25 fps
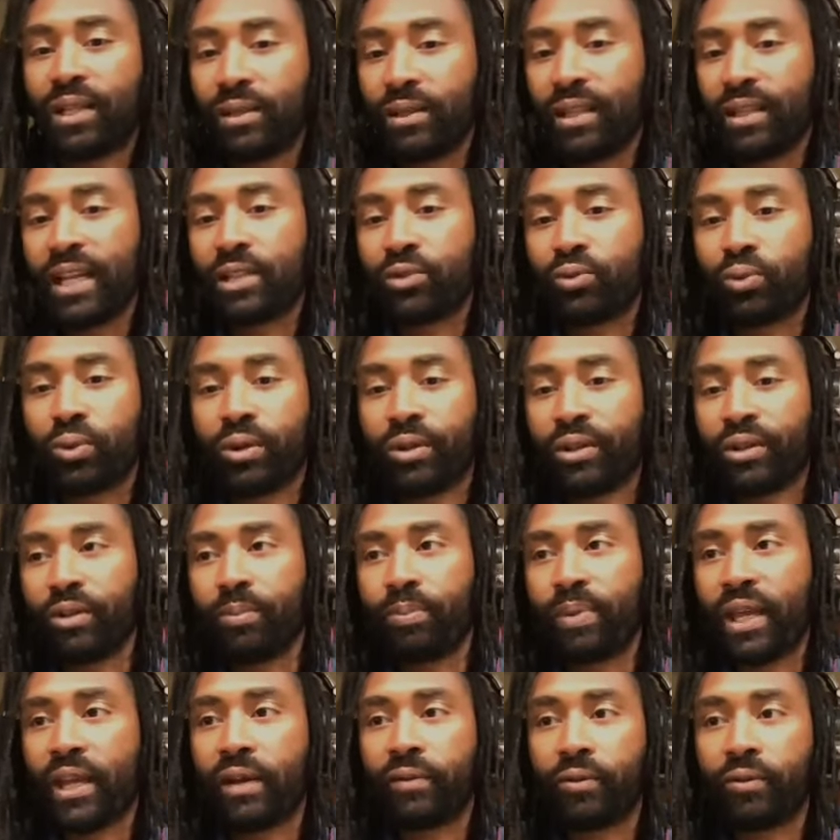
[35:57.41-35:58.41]
that's where they'll
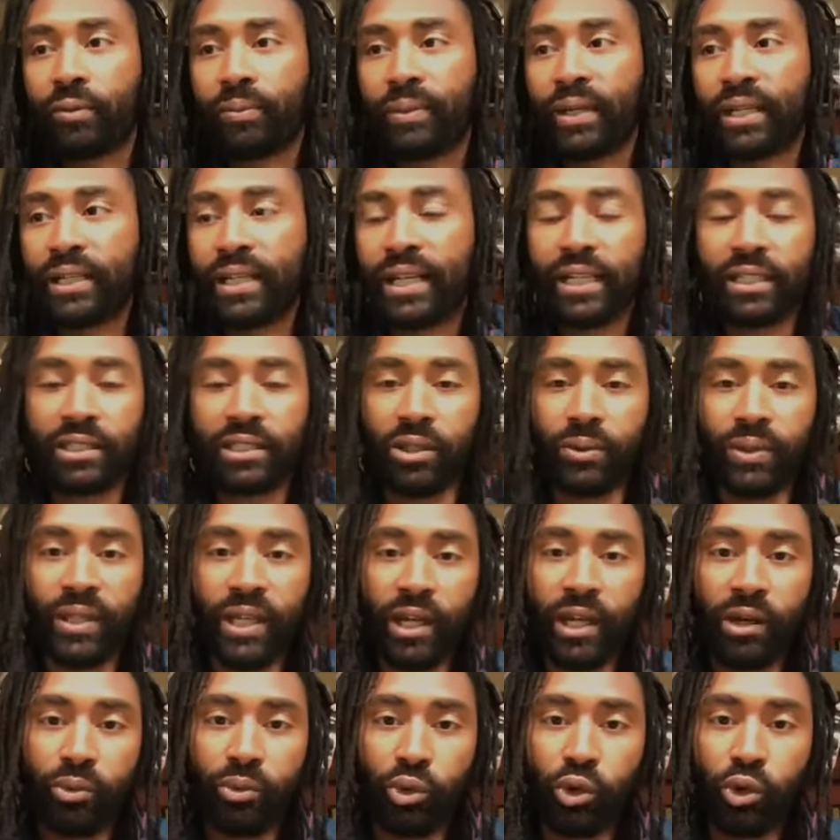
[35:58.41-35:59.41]
pay for my next
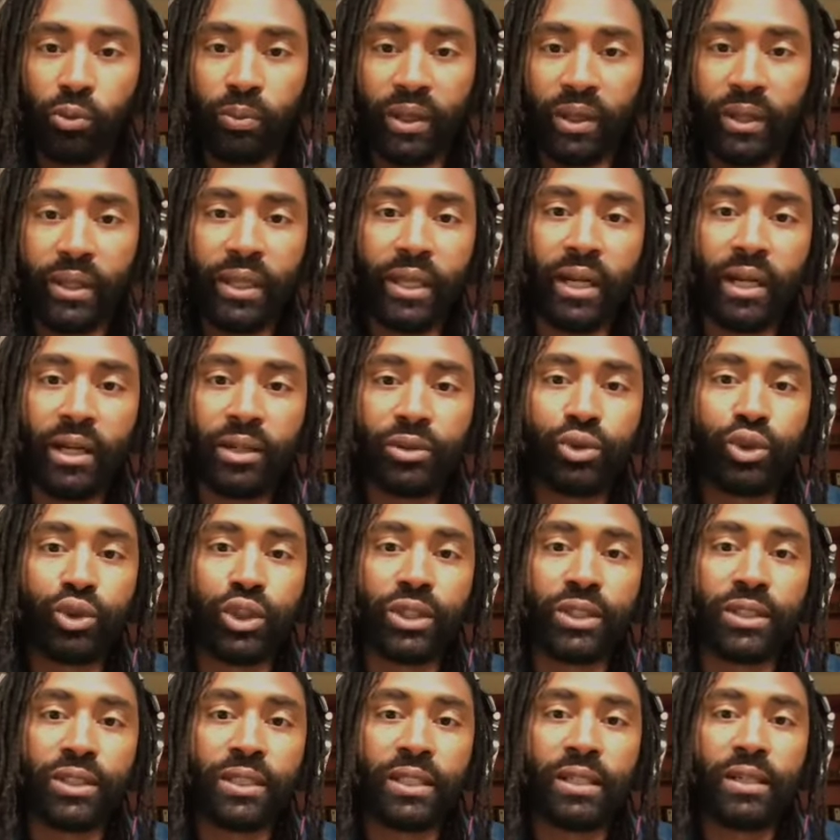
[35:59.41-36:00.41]
hotel room. And then I'll just,